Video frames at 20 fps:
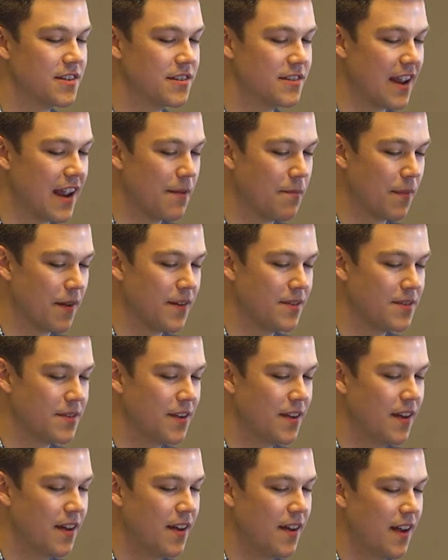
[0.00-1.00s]
statement,
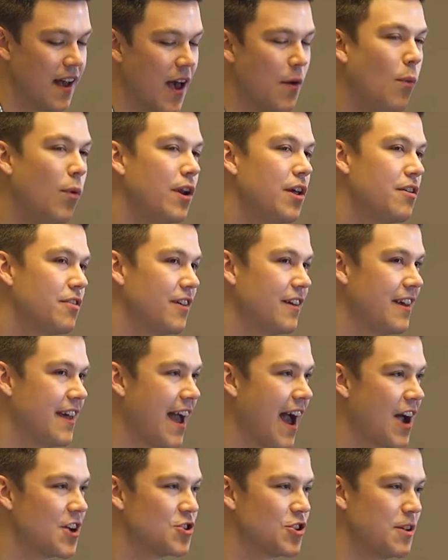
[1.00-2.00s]
and what do you think
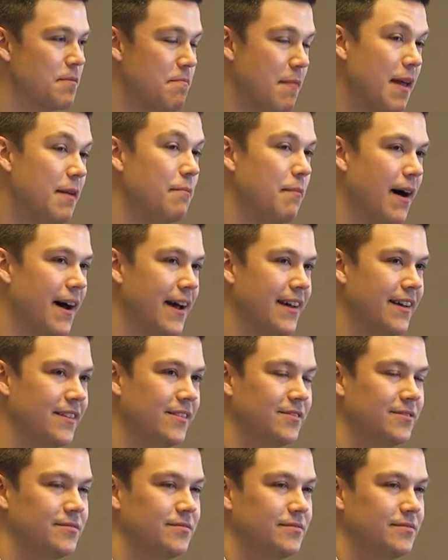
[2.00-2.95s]
he actually meant by it?